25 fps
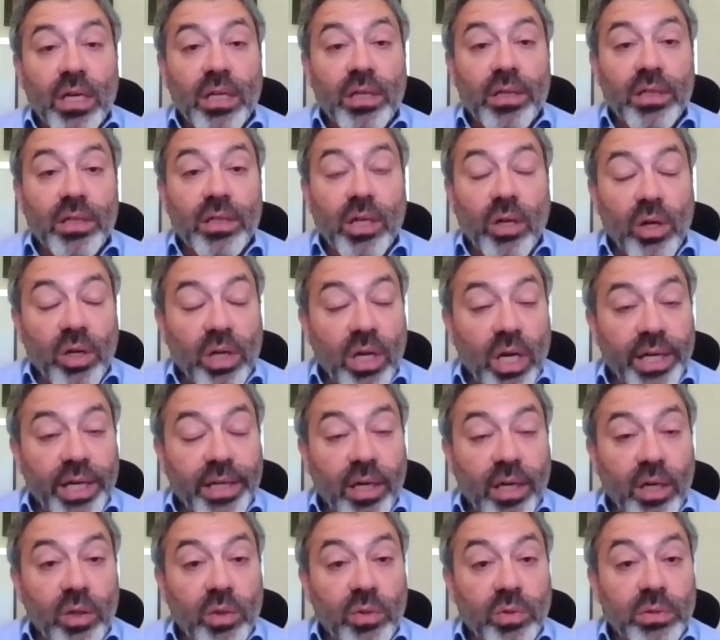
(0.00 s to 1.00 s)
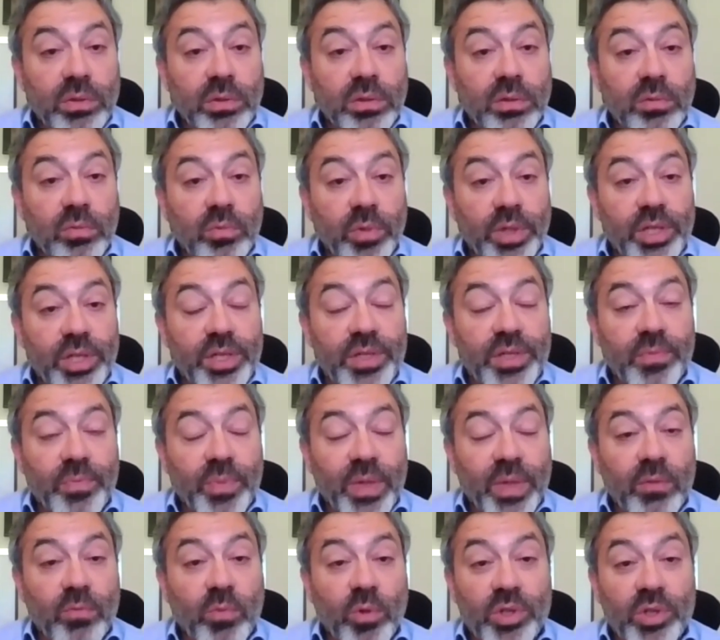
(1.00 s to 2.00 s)
the Clogau gold, which has
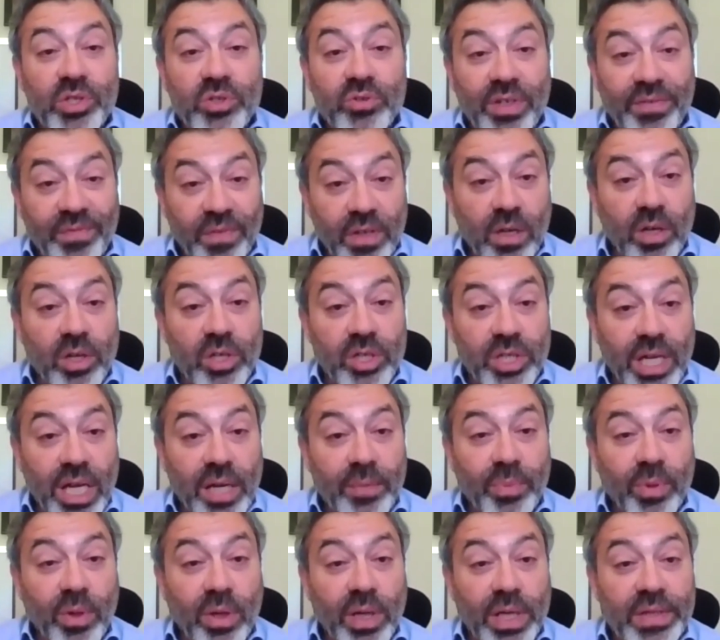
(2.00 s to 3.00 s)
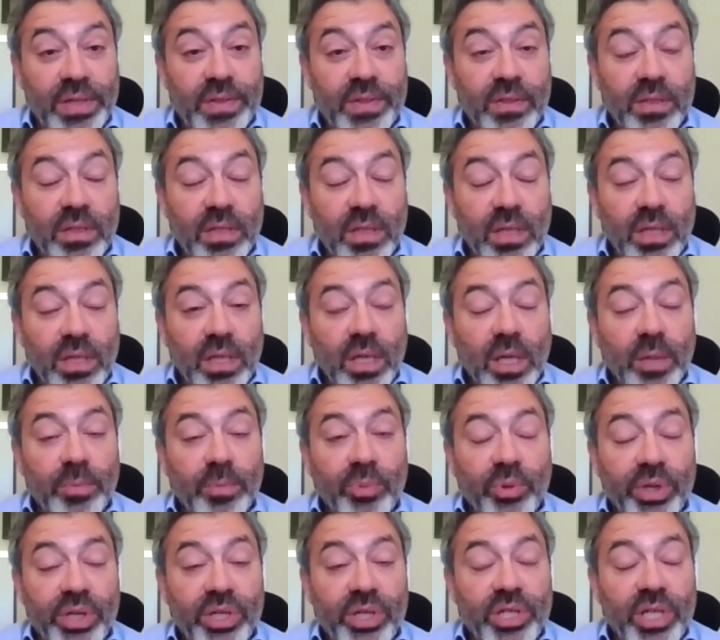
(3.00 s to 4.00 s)
been what's driven our share price
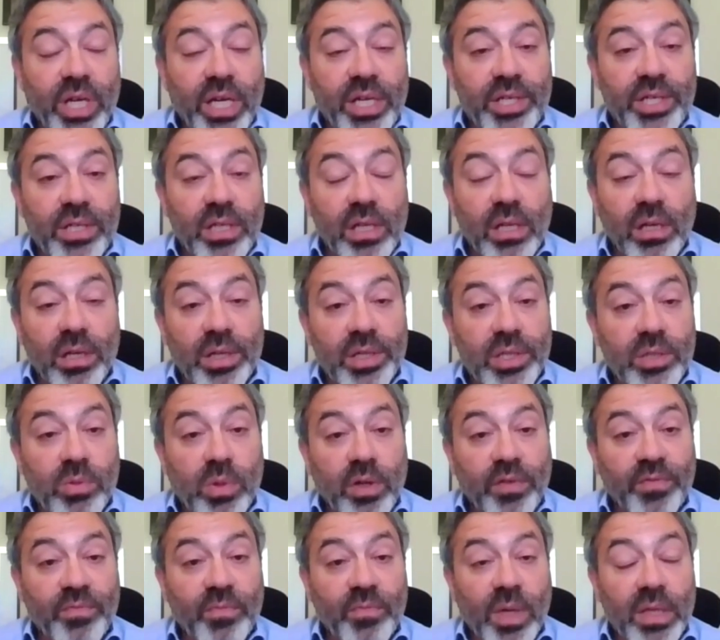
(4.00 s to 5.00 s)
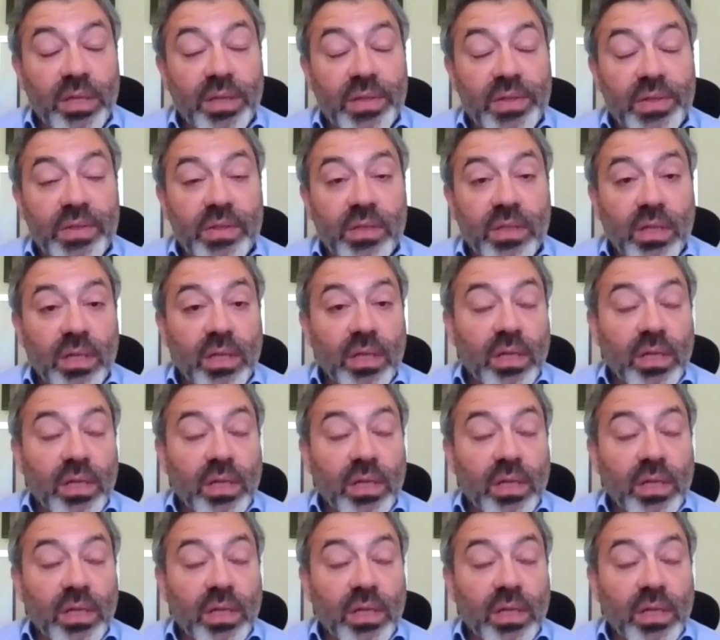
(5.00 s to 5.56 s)
appreciation in the last 12 months.